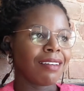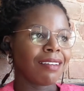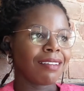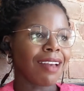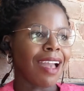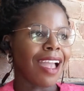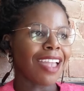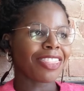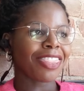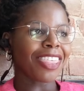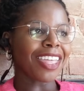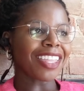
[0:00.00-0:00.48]

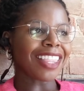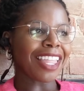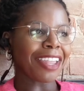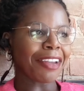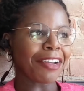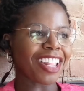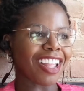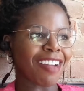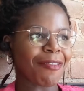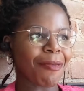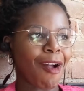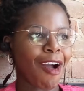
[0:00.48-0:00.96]
I think they
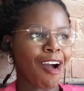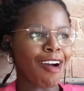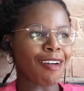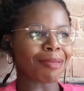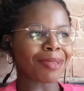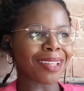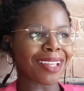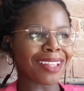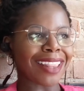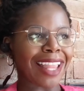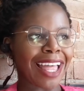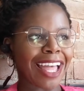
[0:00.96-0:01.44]
could have
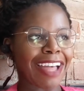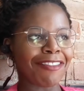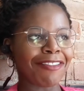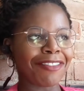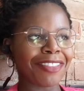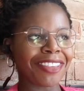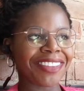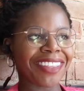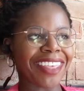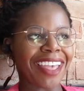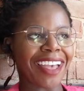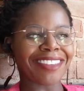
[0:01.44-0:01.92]
probably
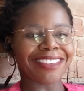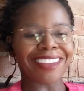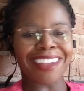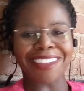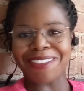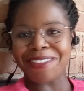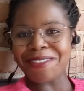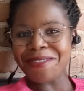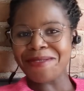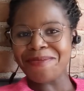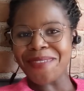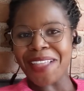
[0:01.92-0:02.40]
left
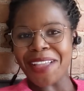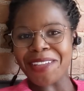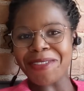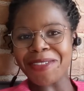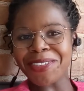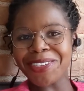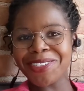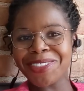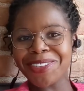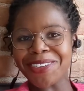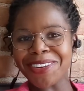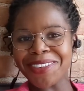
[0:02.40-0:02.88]
Khazad-dûm, that
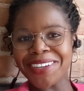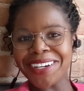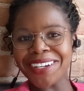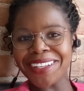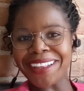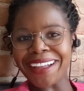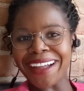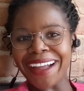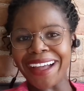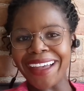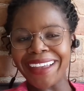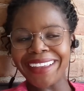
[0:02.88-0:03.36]
whole
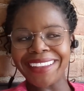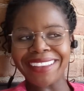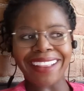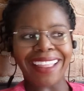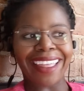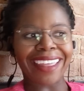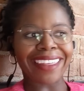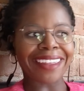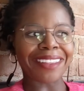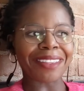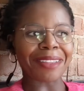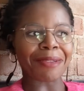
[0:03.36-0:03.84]
storyline,
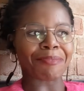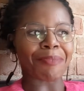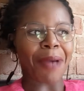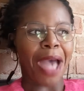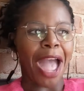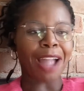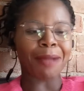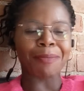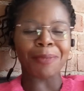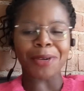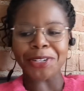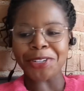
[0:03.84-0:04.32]
like in the
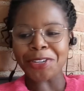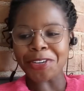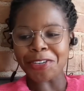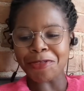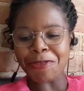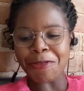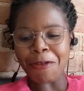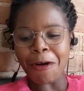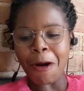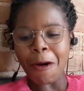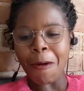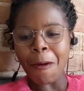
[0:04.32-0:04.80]
back burner
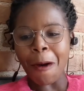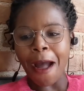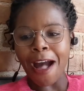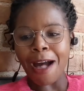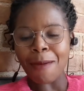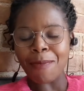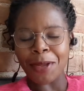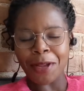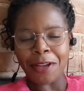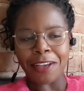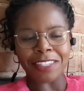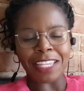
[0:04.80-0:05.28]
for a
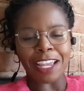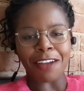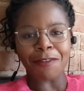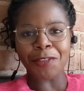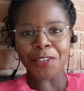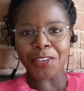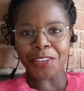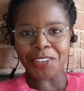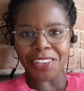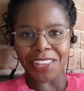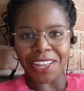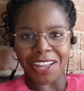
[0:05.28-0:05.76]
while, because
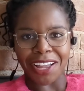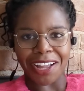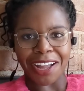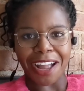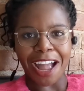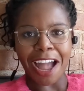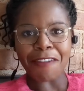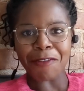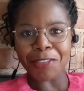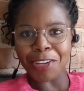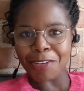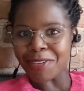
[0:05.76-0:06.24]
after
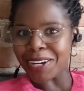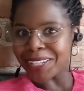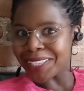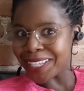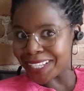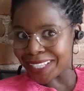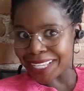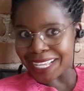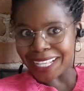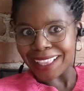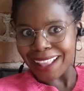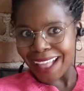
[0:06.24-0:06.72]
what
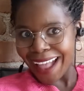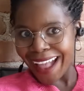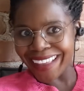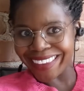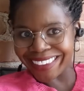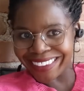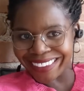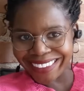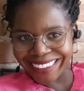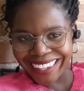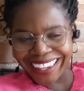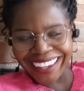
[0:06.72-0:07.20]
they did
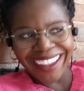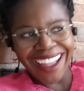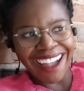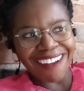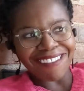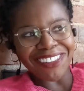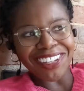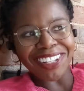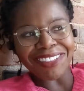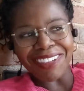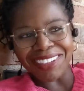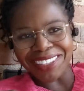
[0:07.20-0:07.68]

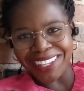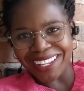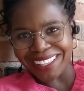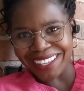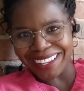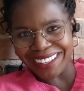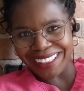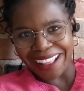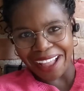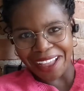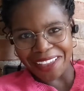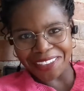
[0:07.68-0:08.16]

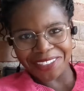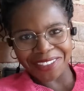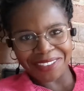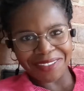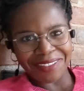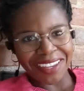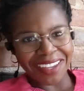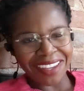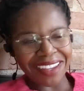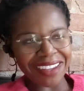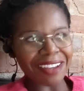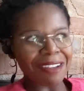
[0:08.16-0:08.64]
last
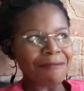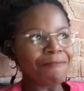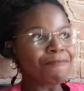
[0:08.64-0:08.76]
week,